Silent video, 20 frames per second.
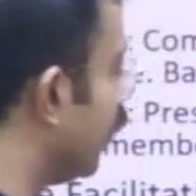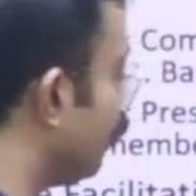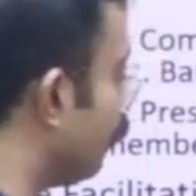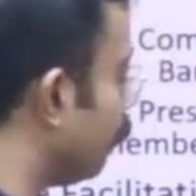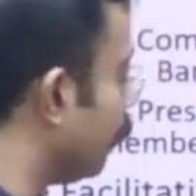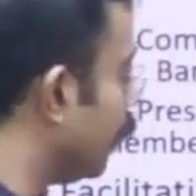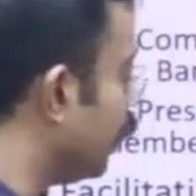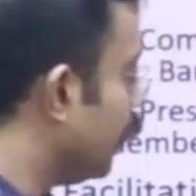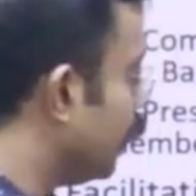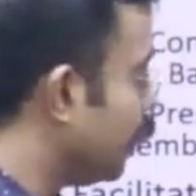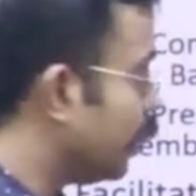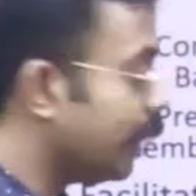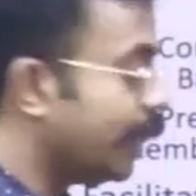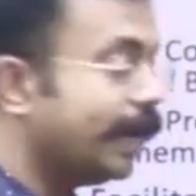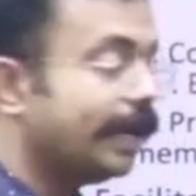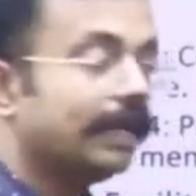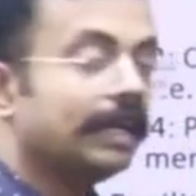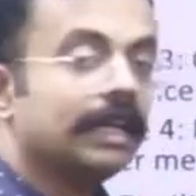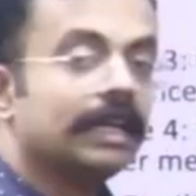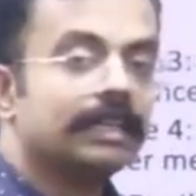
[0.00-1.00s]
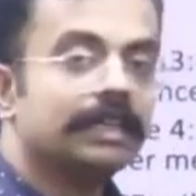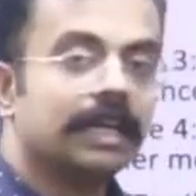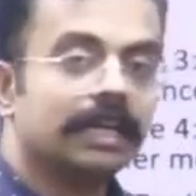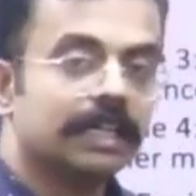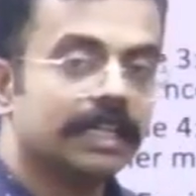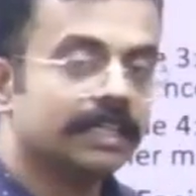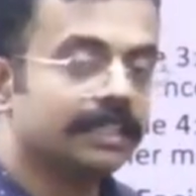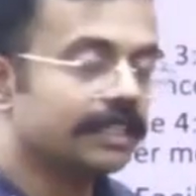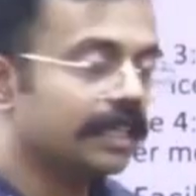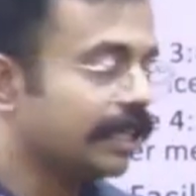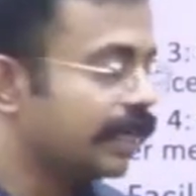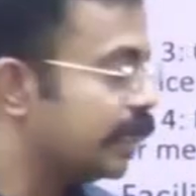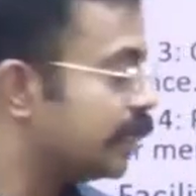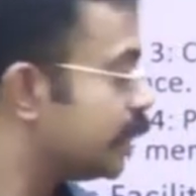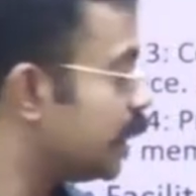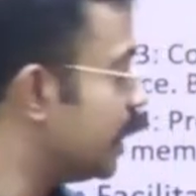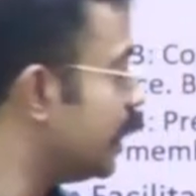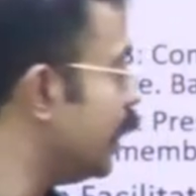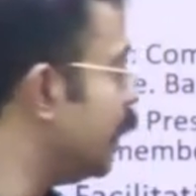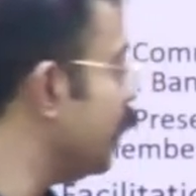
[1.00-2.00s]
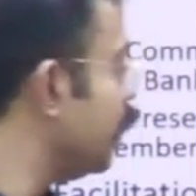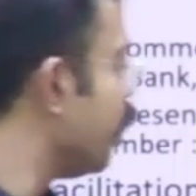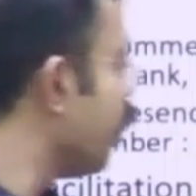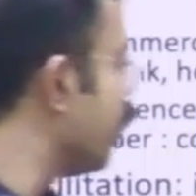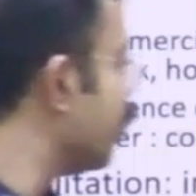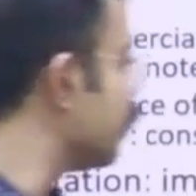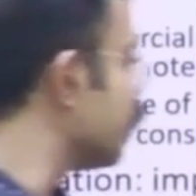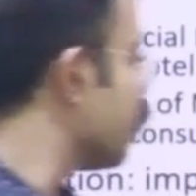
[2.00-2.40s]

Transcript: them, right? That is the reason India